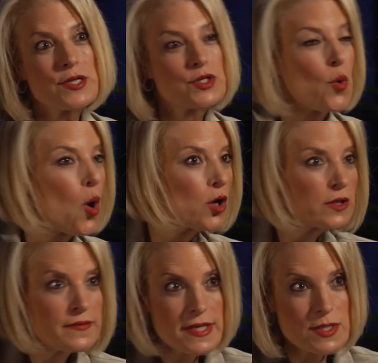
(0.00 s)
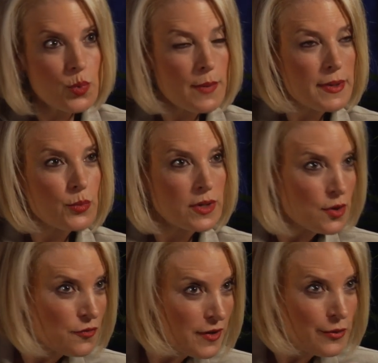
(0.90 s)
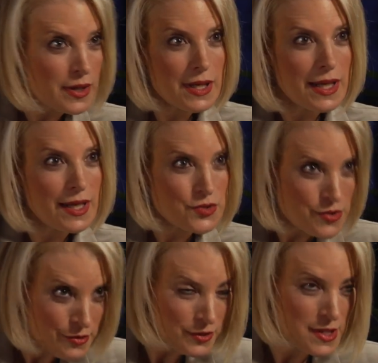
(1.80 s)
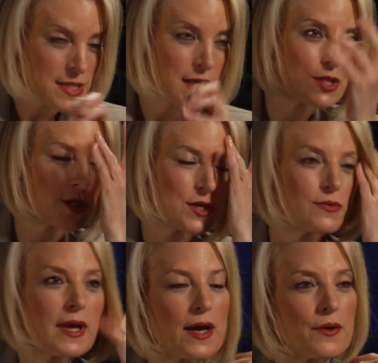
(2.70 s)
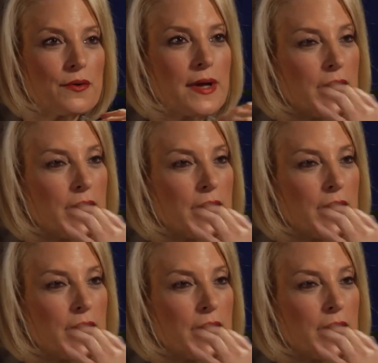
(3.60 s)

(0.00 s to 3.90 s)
so all of these women with ovarian cancer that are listening to you now,